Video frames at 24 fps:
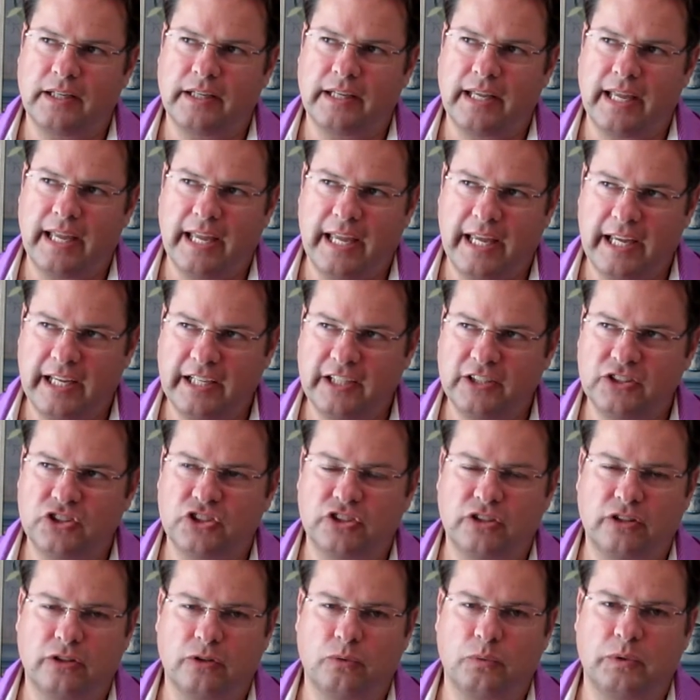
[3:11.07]
age
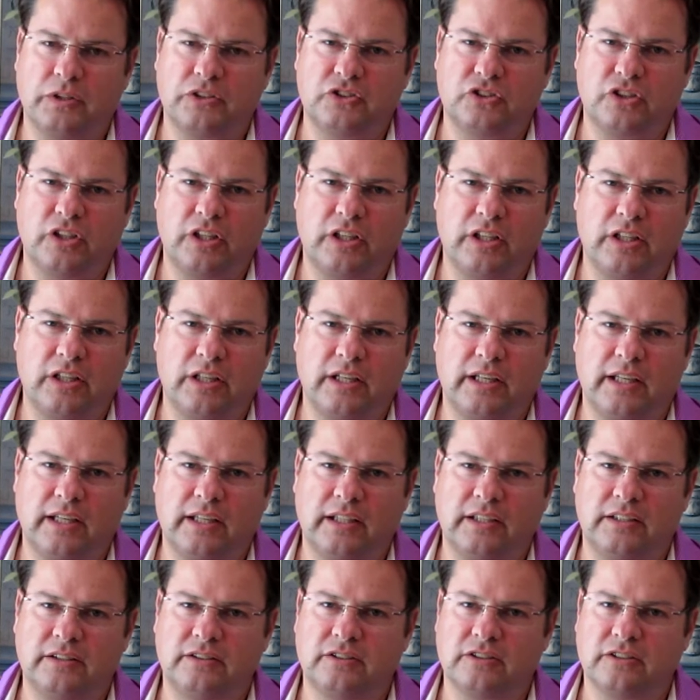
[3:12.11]
their whiskey
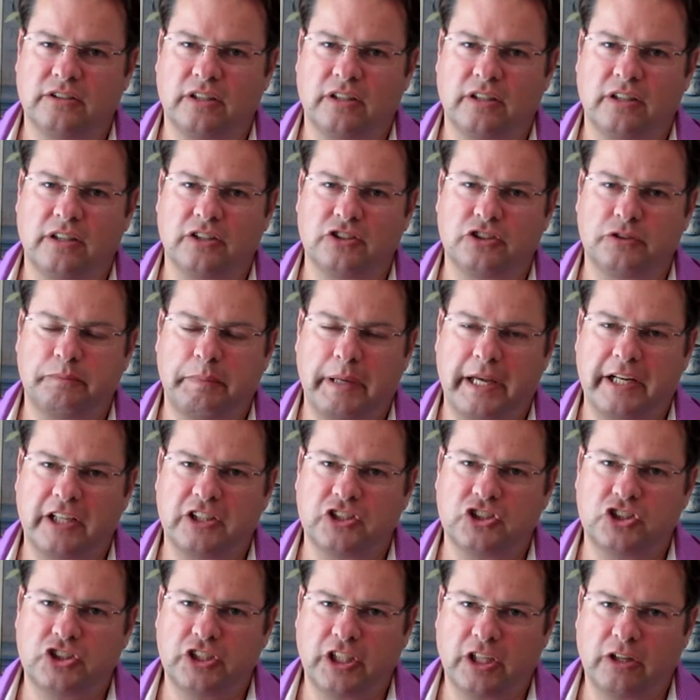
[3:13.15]
in Spanish
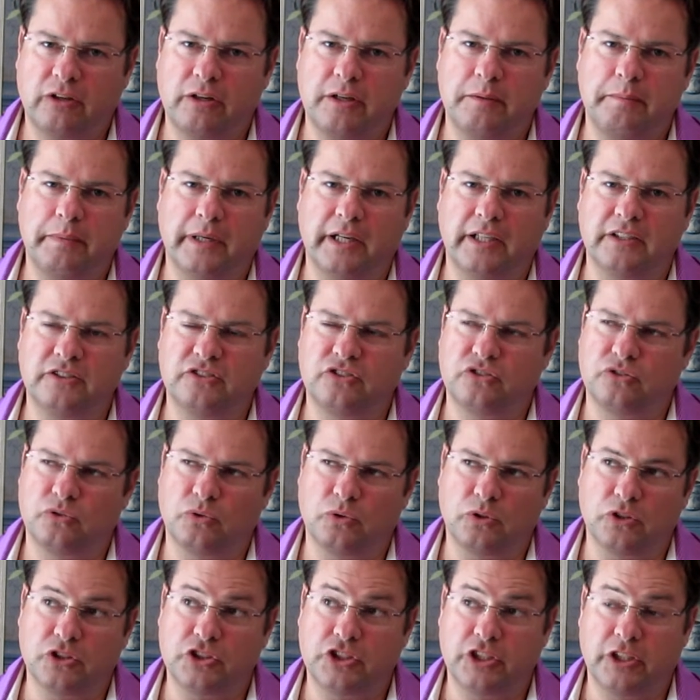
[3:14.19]
sherry butts
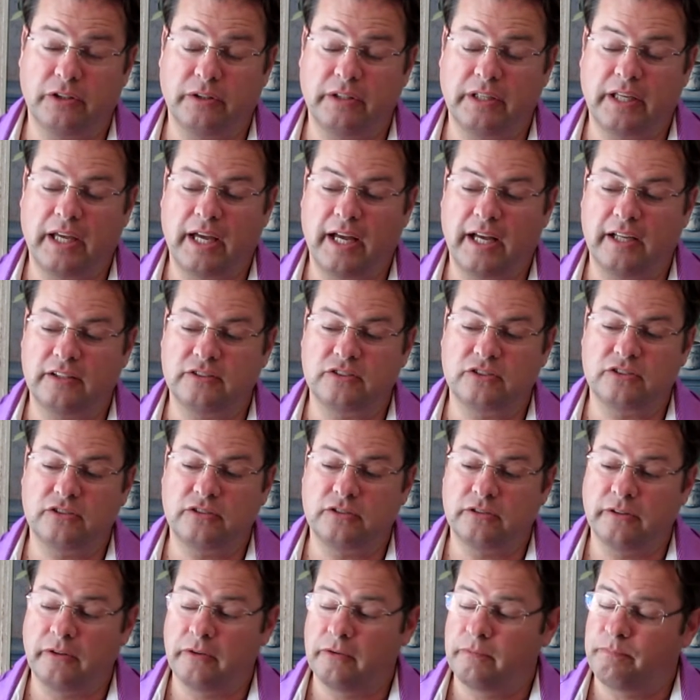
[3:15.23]
or sherry casks,
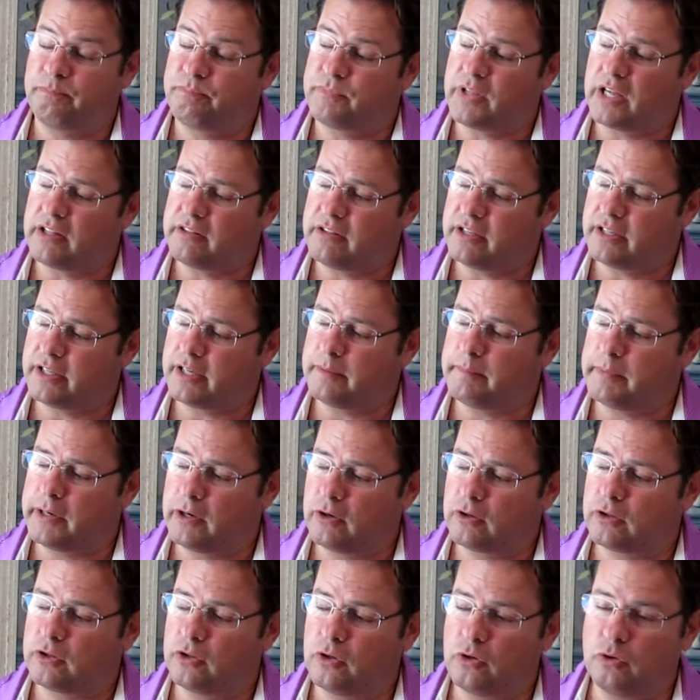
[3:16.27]
I think
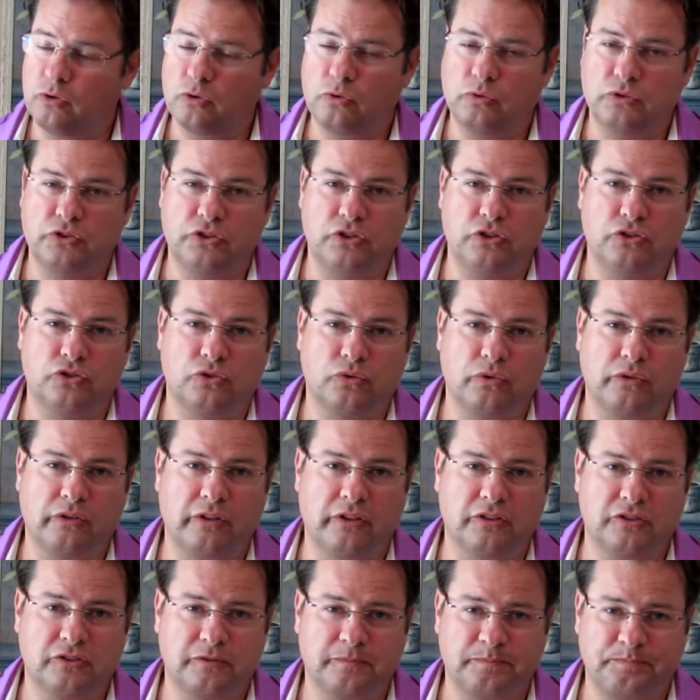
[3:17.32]
American oak was used with
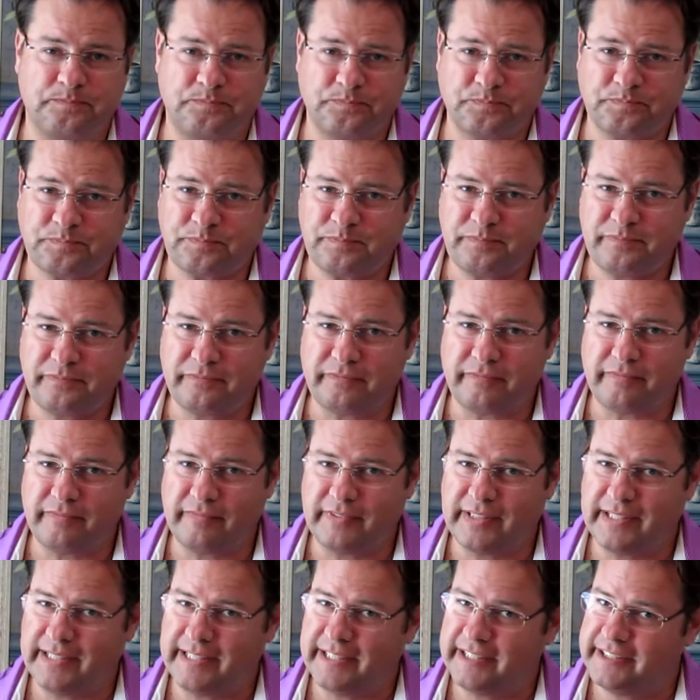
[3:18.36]
this.
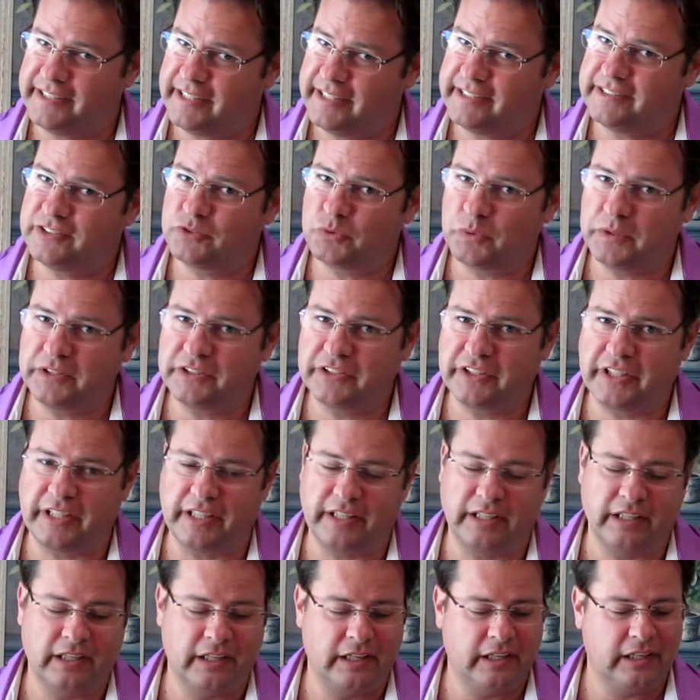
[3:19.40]
It's risky.
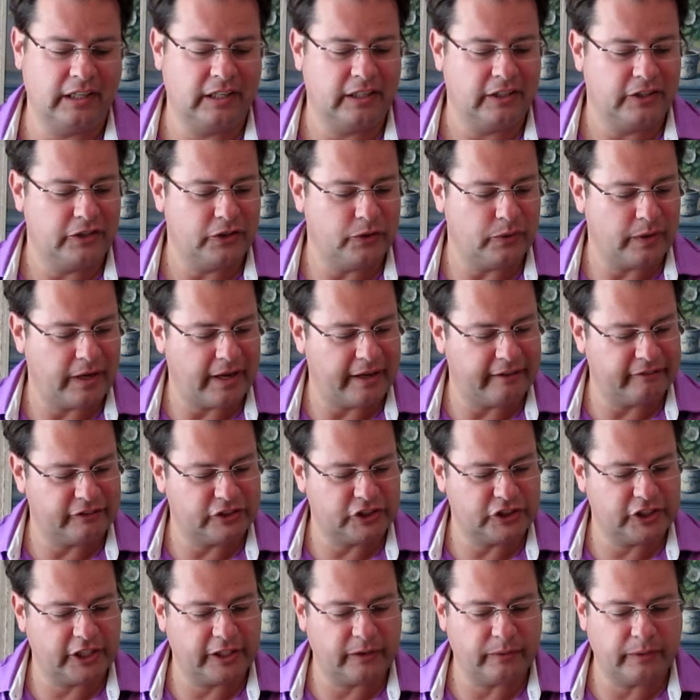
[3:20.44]
You have
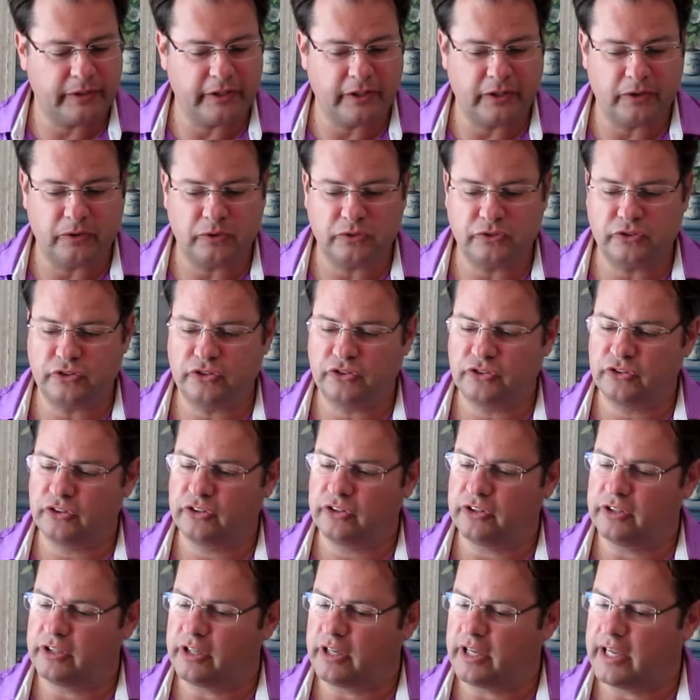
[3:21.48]
sherry notes
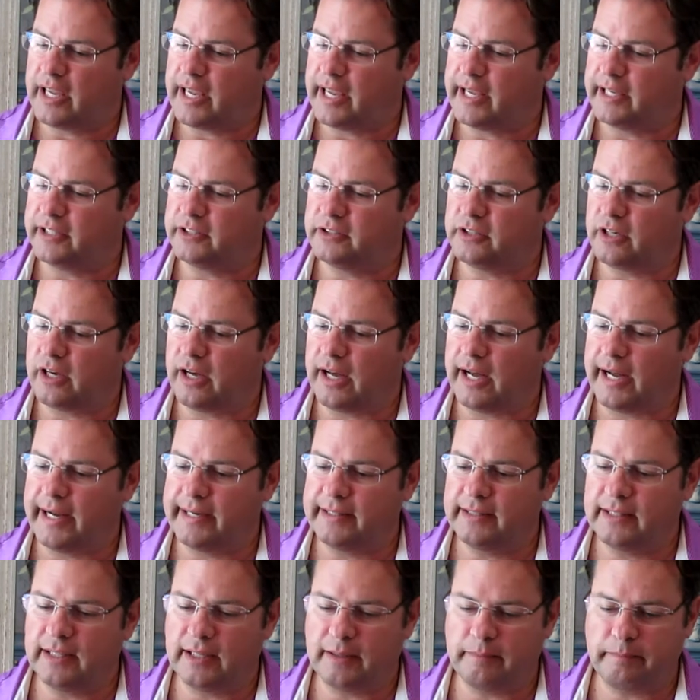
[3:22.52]
and
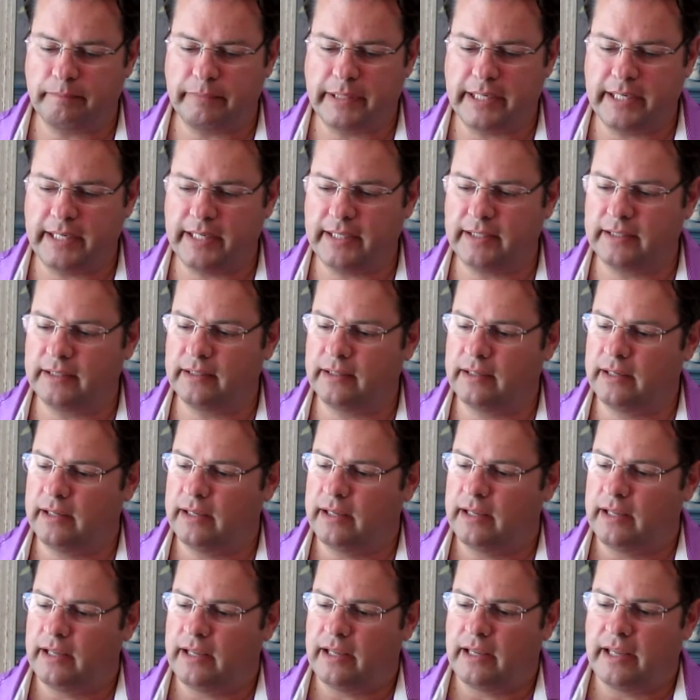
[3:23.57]
Islay peat
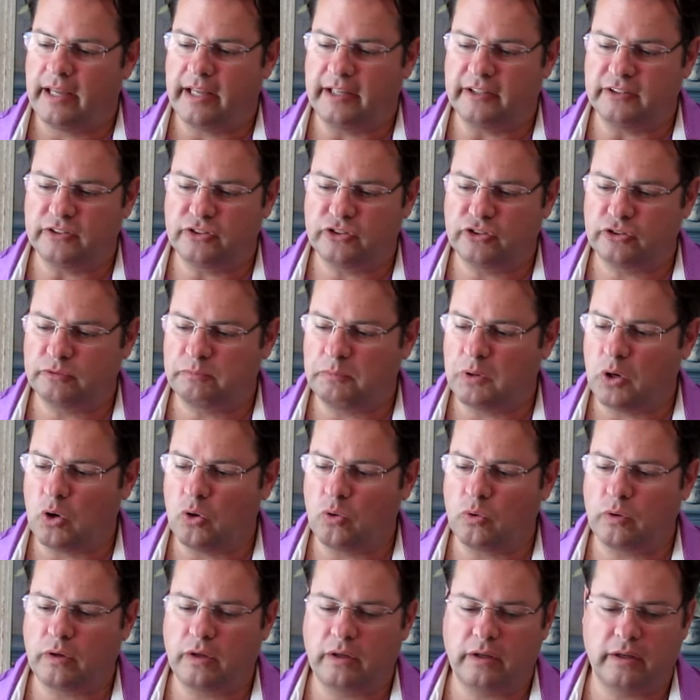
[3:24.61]
and
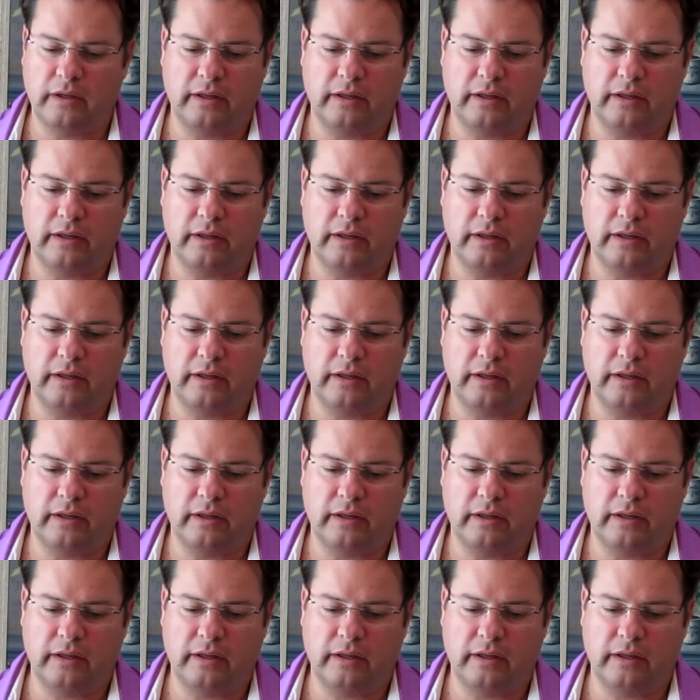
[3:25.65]
smoke,